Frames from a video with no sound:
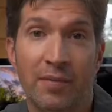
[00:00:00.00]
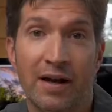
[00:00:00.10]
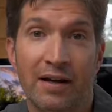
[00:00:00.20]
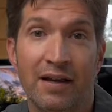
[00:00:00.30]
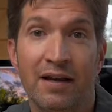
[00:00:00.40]

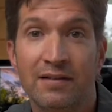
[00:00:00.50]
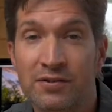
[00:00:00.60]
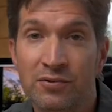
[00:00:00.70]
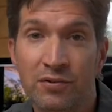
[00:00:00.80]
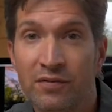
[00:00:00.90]
back
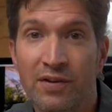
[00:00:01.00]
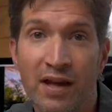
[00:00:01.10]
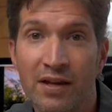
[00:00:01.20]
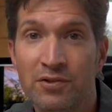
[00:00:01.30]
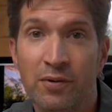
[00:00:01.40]
to sort of
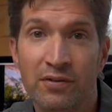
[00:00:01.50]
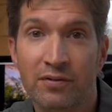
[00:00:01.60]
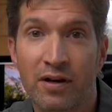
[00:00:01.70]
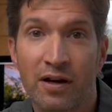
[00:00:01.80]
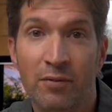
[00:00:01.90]
gauge whether
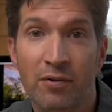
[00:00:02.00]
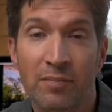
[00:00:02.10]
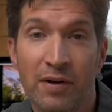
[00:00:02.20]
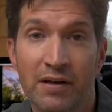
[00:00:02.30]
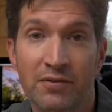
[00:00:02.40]
or not I want to
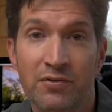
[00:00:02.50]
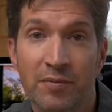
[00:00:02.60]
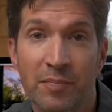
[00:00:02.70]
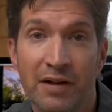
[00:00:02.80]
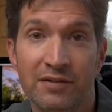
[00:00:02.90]
make a
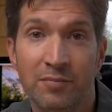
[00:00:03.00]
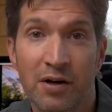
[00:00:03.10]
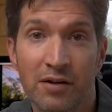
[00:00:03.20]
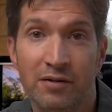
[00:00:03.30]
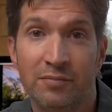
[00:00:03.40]
trip out to
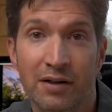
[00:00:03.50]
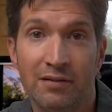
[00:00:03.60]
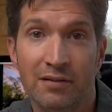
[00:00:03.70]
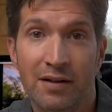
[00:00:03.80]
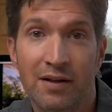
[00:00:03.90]
Broken Bow.
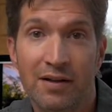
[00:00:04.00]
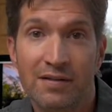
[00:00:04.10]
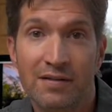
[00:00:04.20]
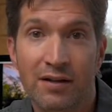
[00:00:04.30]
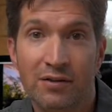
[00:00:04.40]

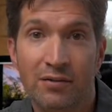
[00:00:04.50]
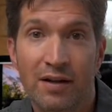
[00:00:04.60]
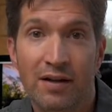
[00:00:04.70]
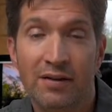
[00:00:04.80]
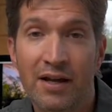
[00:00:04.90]
So
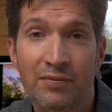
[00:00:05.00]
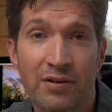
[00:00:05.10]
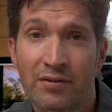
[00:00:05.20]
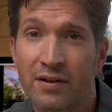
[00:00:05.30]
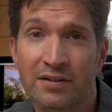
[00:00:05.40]
never
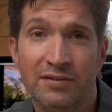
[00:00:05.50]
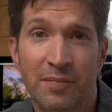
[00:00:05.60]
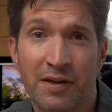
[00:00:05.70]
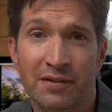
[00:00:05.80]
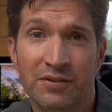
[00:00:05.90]

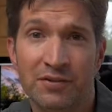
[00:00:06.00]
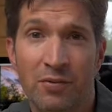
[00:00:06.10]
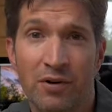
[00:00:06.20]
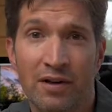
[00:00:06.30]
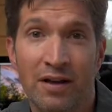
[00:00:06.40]
underestimate
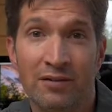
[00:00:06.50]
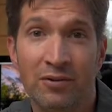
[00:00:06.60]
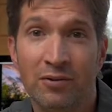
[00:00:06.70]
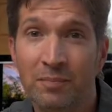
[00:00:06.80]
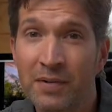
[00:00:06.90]
just what a
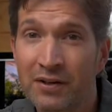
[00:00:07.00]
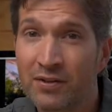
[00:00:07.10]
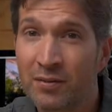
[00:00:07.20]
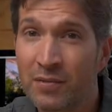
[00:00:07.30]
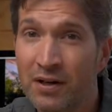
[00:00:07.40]
little bit
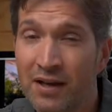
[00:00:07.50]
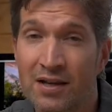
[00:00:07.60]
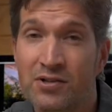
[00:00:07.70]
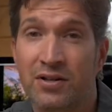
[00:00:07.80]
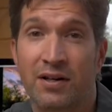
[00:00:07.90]
of
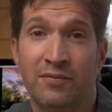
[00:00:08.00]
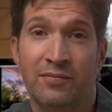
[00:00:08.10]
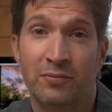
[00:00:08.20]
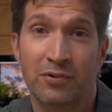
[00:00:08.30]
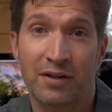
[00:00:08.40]
communication
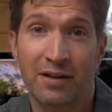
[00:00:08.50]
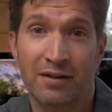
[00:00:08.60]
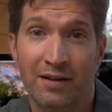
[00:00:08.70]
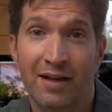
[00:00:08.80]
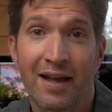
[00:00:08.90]
effort will get
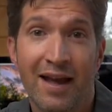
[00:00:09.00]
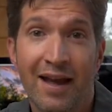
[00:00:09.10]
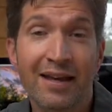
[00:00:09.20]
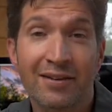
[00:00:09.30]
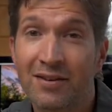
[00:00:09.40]
you.
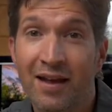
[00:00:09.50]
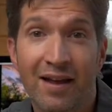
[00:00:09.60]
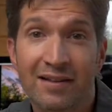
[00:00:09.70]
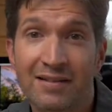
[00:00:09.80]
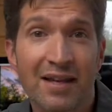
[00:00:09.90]
And
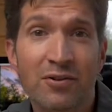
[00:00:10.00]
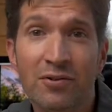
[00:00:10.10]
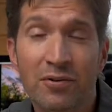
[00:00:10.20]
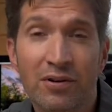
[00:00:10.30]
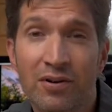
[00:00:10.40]
say you're
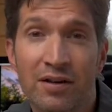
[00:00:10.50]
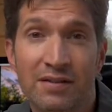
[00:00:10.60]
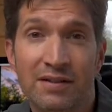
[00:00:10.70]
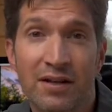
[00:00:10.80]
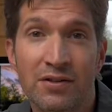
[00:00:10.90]
going to
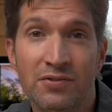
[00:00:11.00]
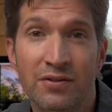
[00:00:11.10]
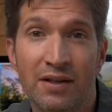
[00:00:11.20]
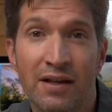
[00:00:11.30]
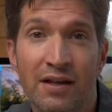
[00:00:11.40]
cross the
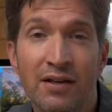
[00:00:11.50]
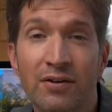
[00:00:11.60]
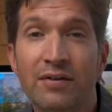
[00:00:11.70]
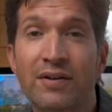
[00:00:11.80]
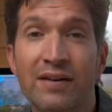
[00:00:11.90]
country. You
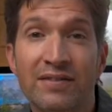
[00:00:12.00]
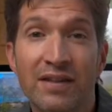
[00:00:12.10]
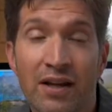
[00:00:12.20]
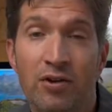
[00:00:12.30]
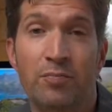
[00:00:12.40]
don't even have to
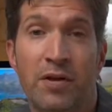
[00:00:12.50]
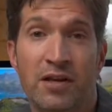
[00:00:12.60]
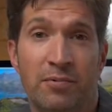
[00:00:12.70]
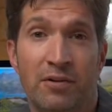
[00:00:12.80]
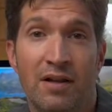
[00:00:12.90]
know
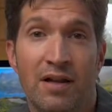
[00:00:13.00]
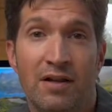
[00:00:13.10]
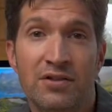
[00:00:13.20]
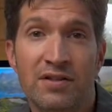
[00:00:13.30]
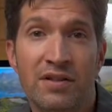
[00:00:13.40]
people.
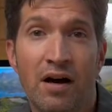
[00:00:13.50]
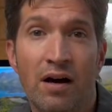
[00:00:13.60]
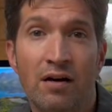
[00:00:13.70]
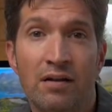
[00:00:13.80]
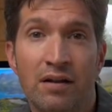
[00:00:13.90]
Just
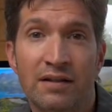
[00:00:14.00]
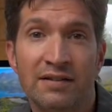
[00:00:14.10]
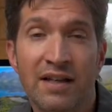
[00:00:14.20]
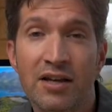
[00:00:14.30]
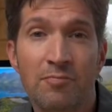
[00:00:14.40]
call a
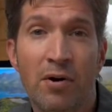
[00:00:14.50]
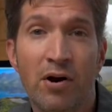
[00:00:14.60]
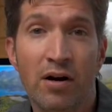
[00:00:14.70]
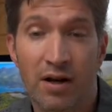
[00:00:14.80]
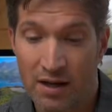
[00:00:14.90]
state
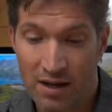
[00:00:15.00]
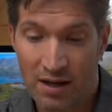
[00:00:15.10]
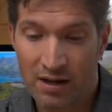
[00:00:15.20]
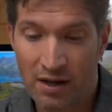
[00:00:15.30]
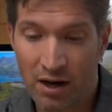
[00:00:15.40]
park.
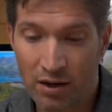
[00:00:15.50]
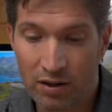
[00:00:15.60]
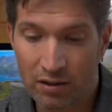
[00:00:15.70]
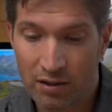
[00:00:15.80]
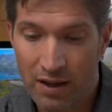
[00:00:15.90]

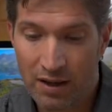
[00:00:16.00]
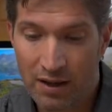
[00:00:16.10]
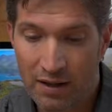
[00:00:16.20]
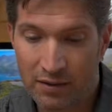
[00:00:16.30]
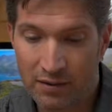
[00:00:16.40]
Call
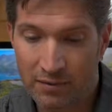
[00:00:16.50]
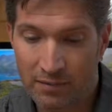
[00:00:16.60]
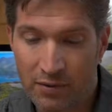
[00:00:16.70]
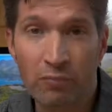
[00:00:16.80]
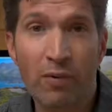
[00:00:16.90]

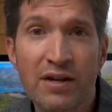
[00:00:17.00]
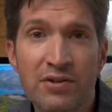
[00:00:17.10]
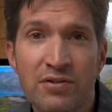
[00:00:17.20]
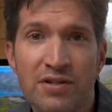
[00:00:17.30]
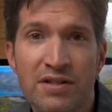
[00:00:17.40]
the
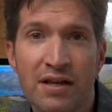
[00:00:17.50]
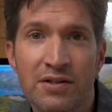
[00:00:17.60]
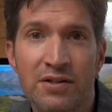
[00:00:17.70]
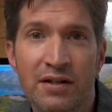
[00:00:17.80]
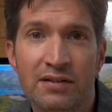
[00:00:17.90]
ranger
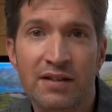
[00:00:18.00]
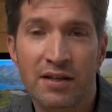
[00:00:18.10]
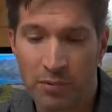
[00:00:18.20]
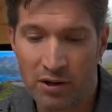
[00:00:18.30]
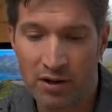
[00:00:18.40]
station at a
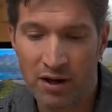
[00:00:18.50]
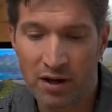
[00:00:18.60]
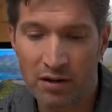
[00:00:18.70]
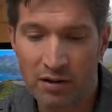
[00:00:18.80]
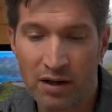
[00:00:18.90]
state park.
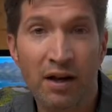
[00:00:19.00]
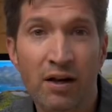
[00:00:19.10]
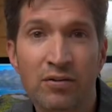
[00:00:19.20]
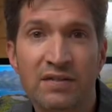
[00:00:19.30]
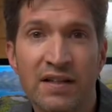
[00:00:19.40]
Call a
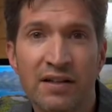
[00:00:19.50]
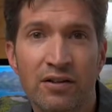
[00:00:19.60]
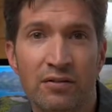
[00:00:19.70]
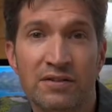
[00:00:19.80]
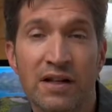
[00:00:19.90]

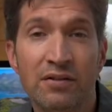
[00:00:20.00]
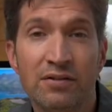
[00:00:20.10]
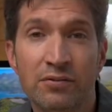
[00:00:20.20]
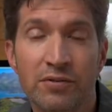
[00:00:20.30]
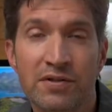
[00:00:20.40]
hotel. Talk
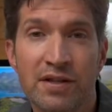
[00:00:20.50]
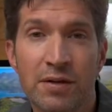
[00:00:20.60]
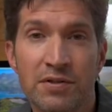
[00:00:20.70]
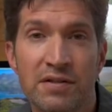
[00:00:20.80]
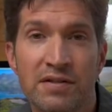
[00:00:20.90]
to the
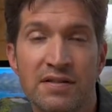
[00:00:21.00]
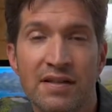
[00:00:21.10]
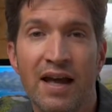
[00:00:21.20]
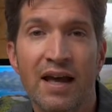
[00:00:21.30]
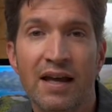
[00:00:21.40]
receptionist and
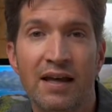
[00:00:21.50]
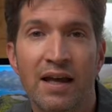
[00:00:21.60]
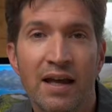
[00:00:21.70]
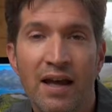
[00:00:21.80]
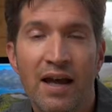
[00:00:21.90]
say, hey,
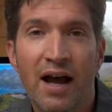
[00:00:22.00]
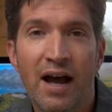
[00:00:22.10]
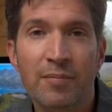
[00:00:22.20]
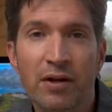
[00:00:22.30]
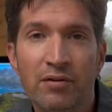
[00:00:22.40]

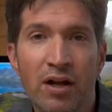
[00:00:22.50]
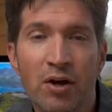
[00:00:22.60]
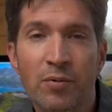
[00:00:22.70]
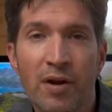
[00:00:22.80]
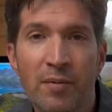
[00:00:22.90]
I'm in
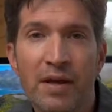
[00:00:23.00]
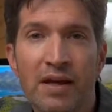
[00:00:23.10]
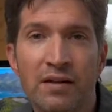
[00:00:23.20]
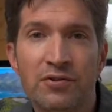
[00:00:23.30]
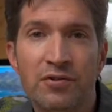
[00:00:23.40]
Oklahoma, but I'm
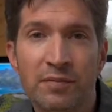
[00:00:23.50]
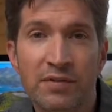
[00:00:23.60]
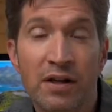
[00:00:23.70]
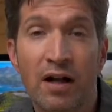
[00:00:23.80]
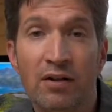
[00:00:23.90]
making a trip
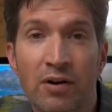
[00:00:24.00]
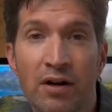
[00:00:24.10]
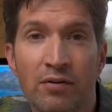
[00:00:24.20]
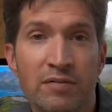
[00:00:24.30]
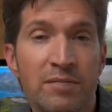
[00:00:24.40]
to
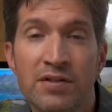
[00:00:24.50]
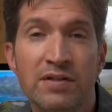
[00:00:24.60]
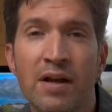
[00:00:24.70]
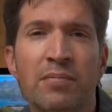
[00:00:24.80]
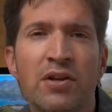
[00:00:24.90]
Colorado.
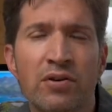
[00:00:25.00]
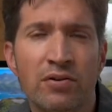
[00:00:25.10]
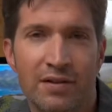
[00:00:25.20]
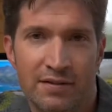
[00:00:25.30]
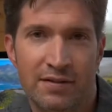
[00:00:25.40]
I'm
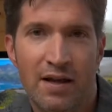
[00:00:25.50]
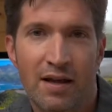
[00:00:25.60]
curious.